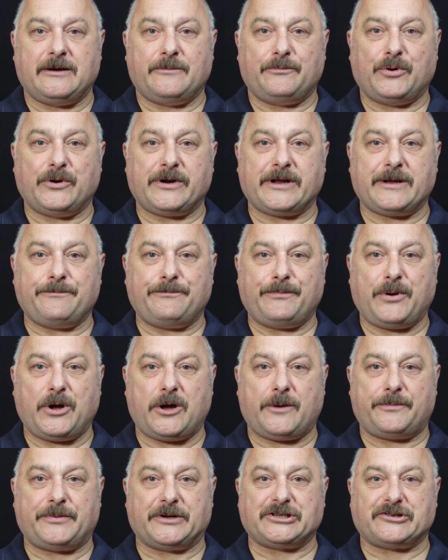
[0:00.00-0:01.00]
putting
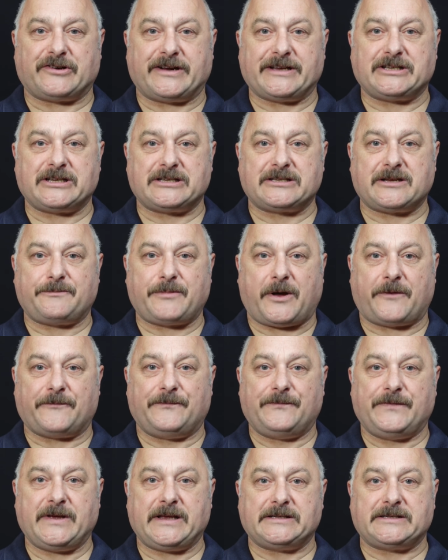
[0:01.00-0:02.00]
perpetrators above
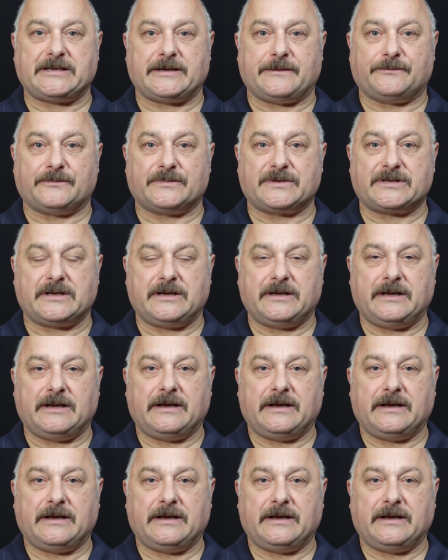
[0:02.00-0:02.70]
victims,